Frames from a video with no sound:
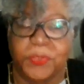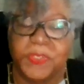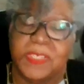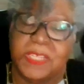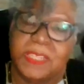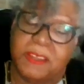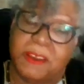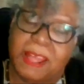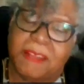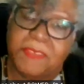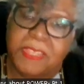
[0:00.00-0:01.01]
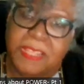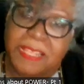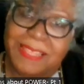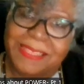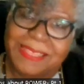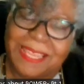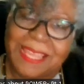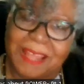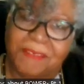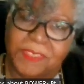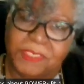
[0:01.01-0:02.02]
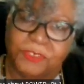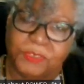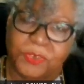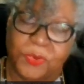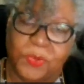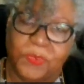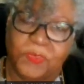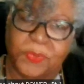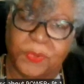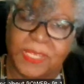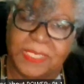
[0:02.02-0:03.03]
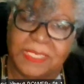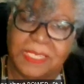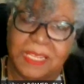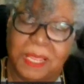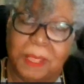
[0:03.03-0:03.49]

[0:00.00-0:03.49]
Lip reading: We say they have control over it.